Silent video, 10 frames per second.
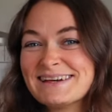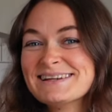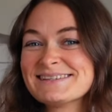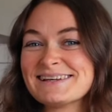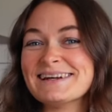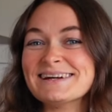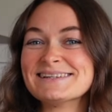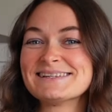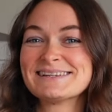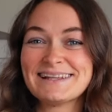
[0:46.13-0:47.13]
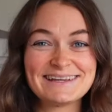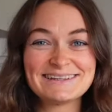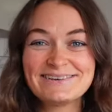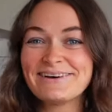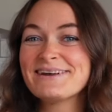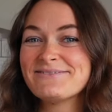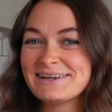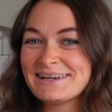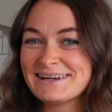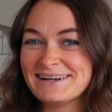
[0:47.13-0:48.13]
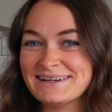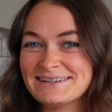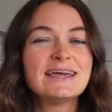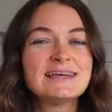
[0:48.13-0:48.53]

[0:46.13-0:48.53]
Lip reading: things in it. Like, not even kidding.